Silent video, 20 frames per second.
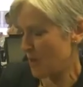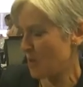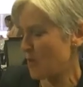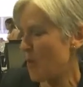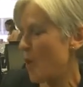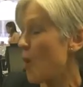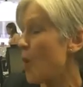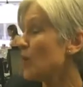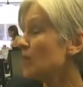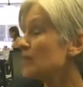
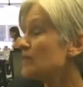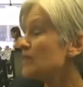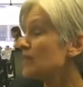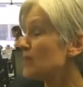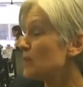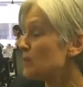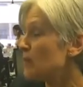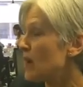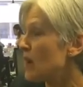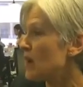All of the
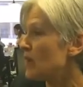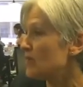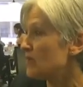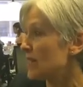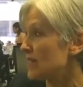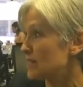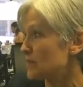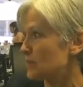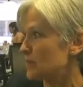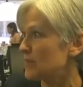above
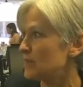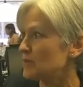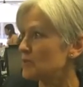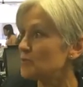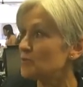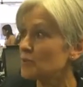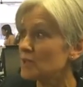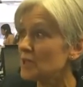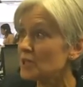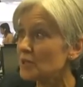has been
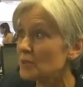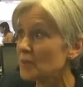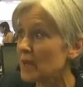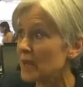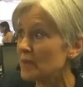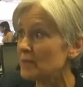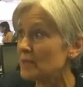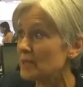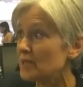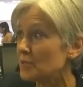drill,
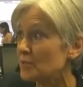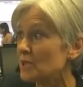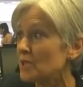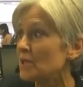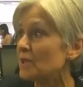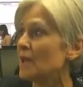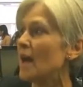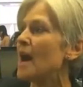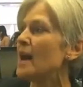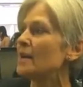baby,
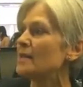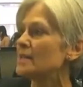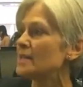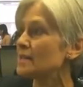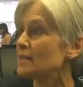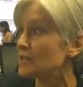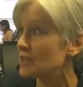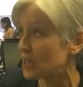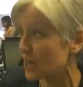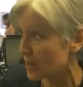drill on
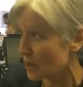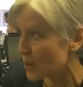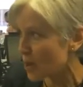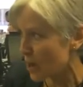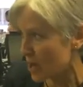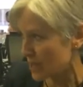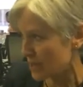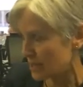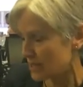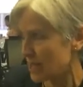
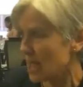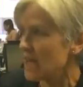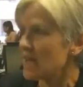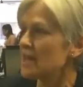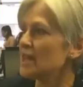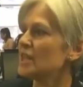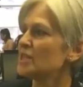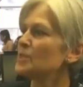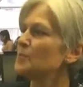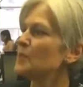steroids.
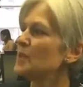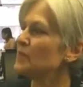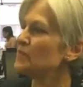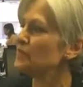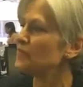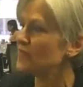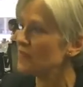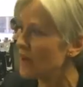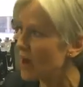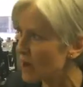It's been
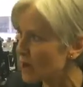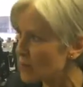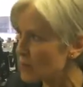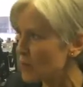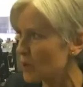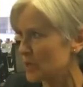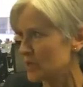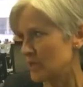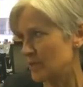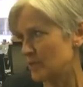far
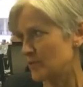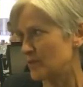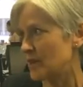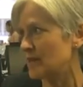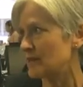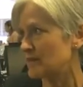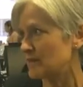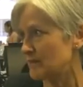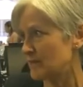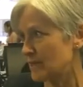more
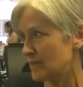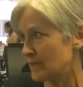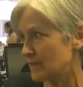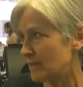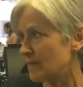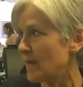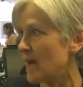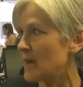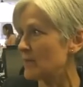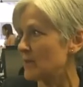destructive to the
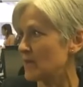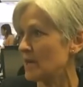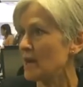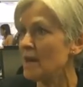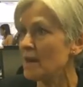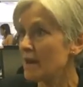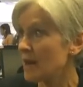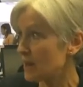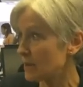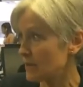climate
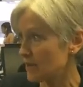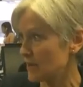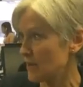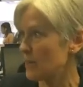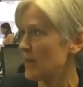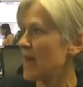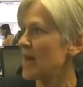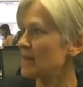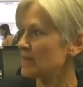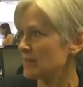under the
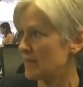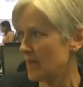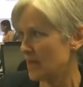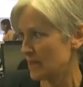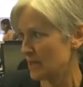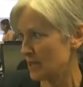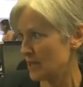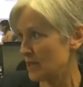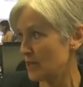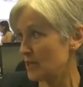past
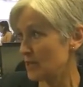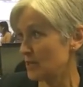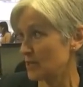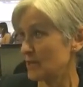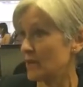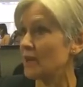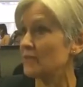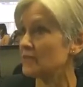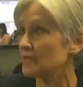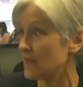8 years
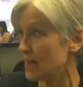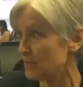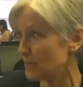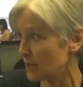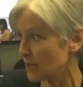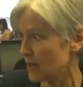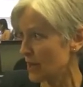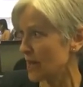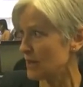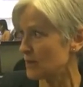of
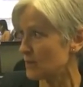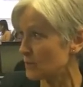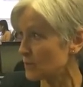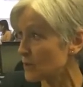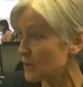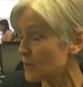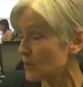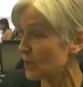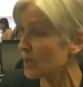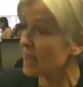Democratic
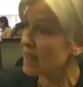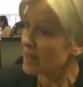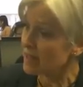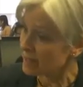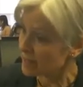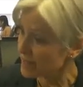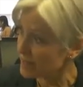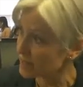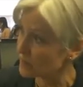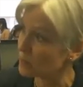rule
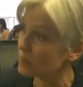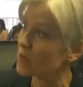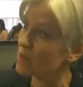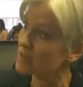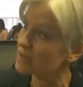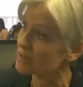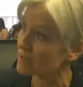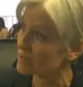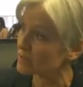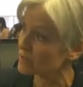than it
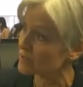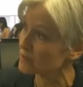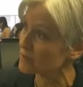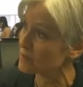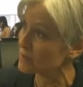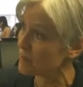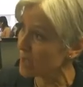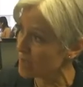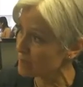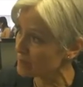was under the
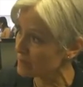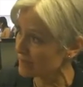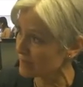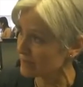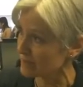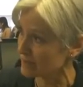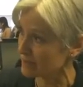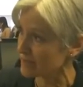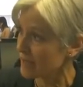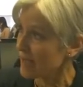
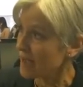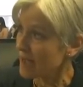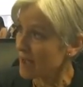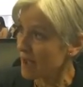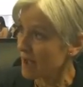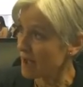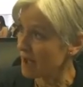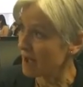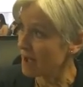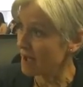Republicans.
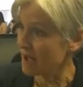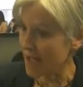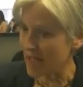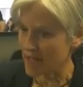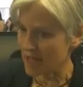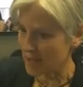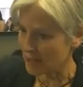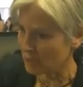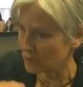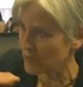
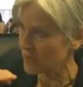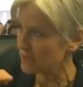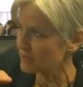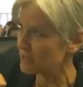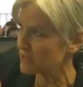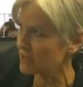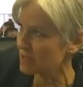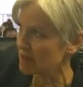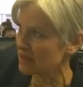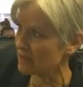And we have
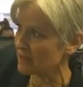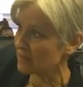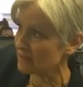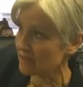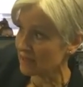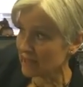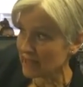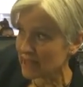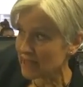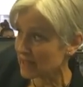seen the
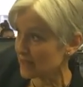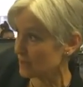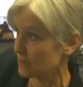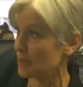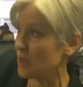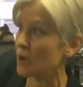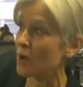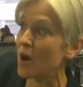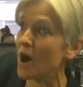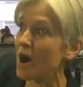lid
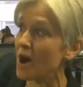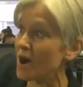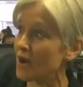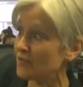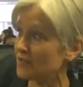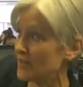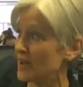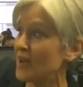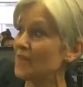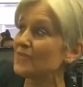go
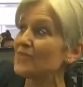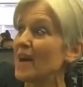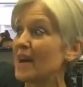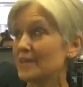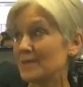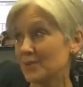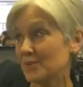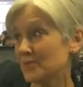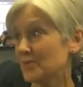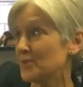off of
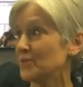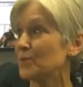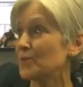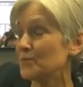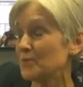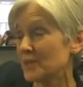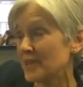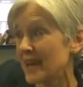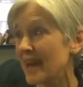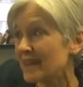fossil fuel
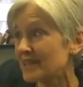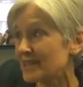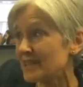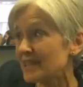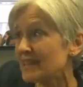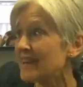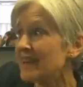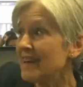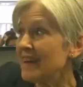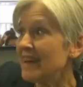
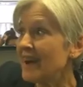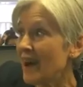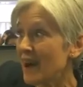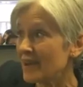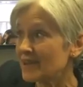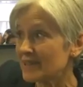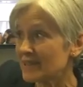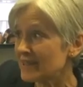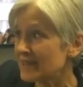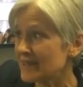production
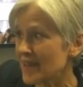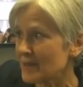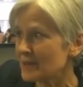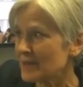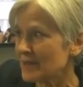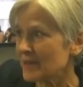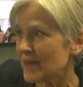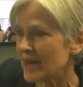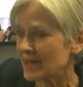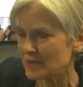under the
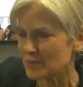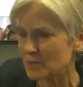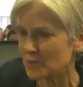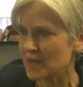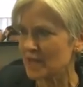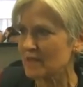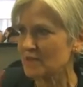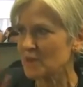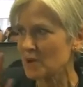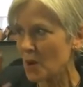Democrats
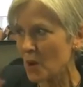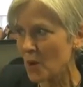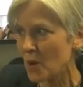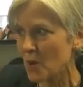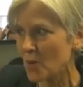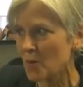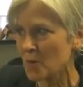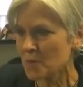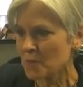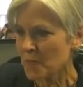with
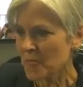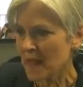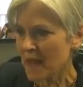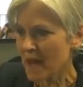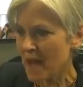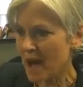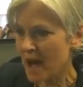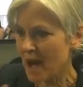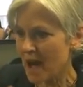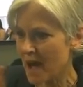no
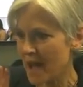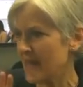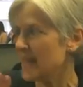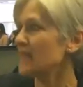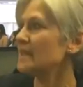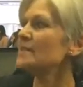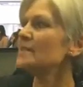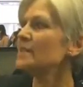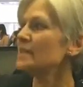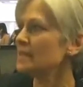
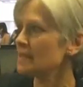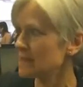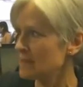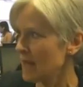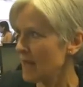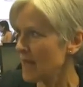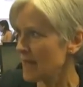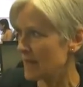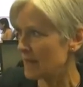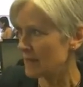end in
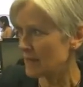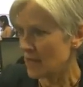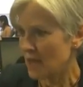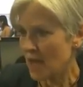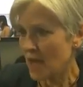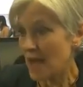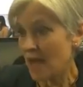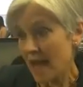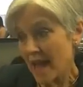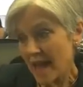sight.
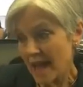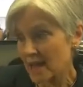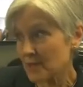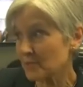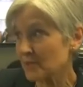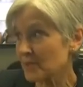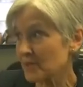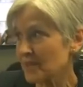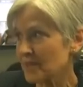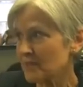And
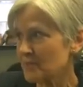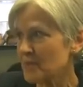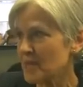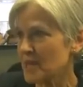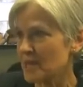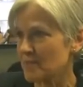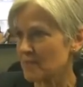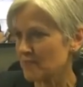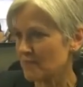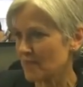believe
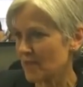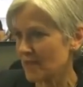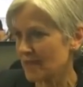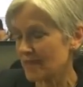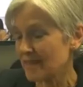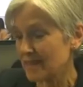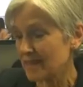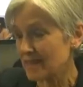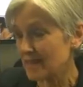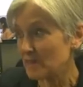me,
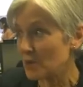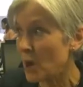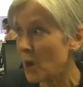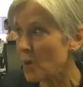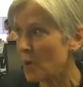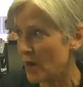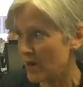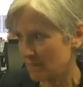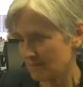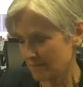the
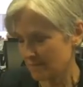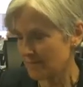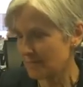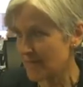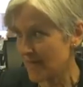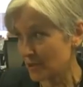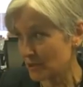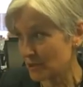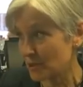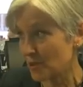NOAA,
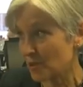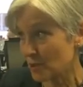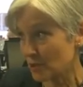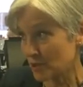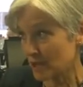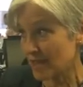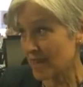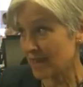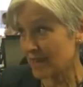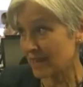National
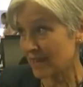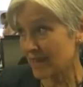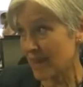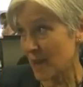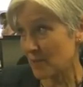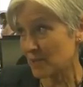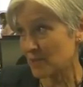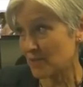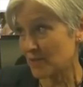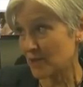Oceanic and
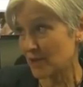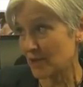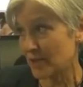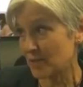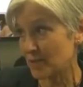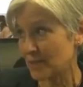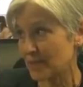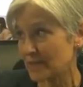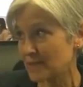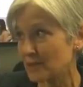Atmospheric
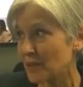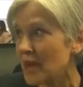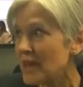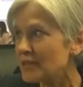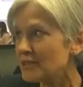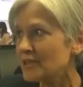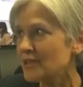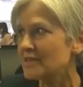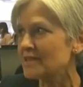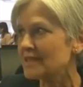
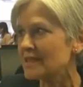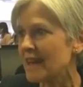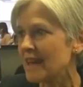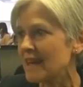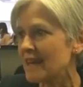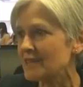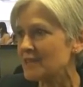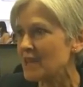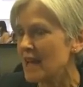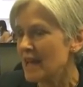Administration,
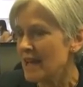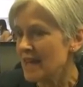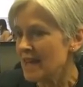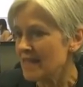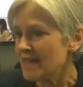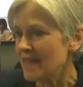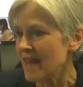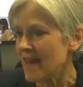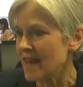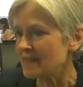says
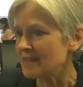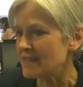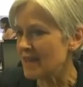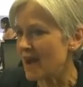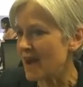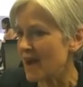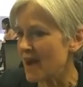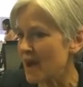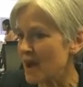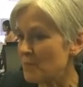that
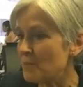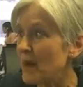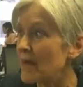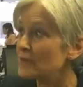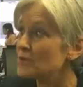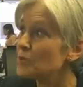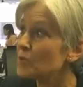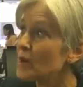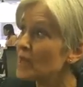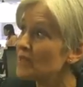by
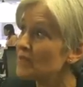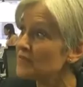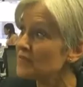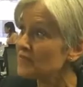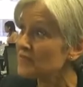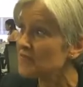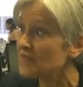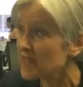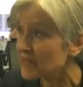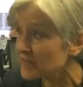
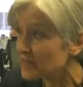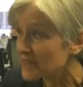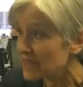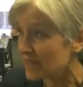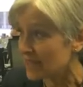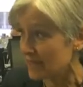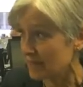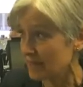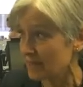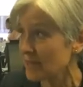
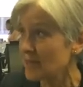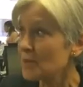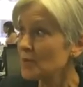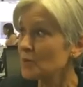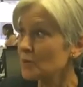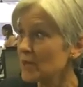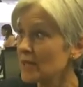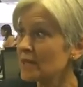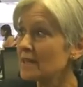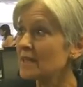2050,
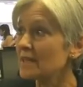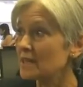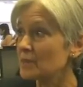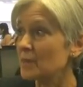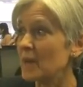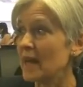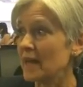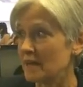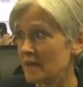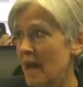we can
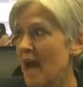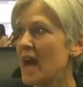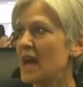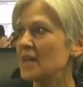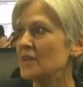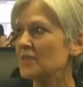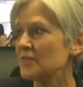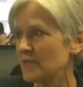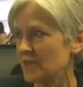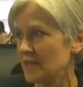expect
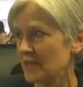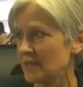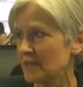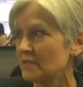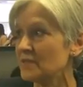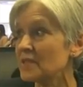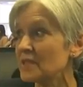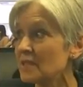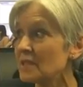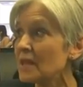9 feet of
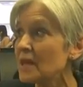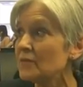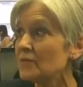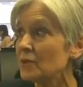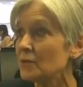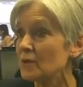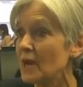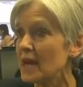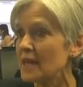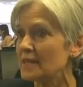sea level
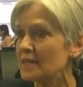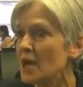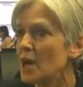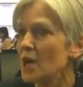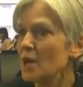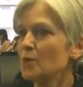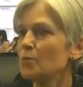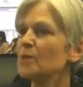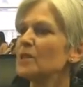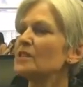rise,
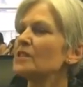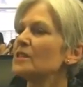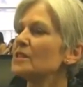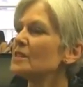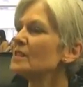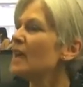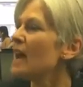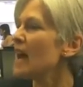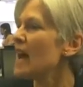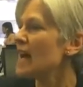which is
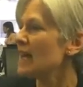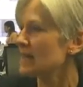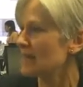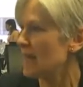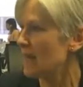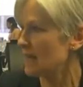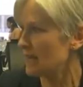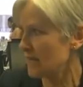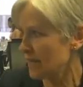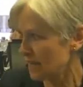not
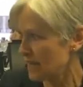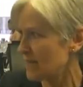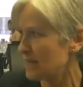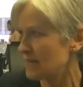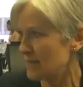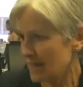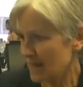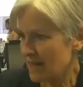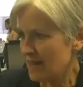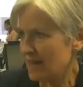a
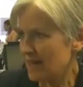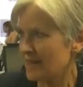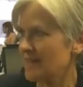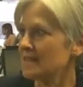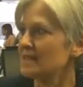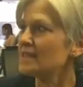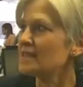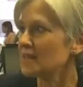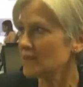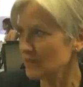hit that
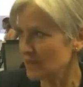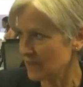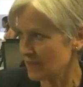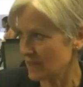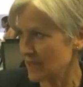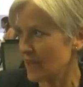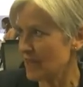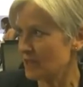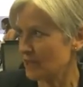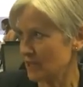
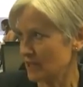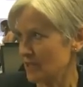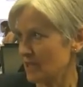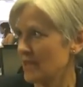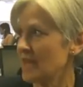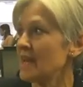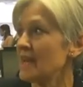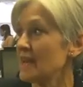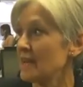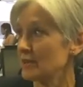civilization
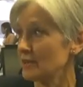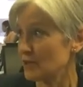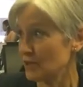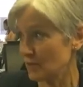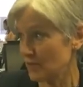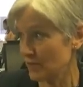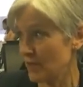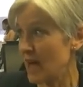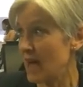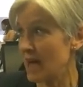can
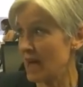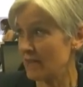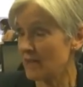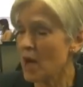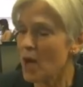survive.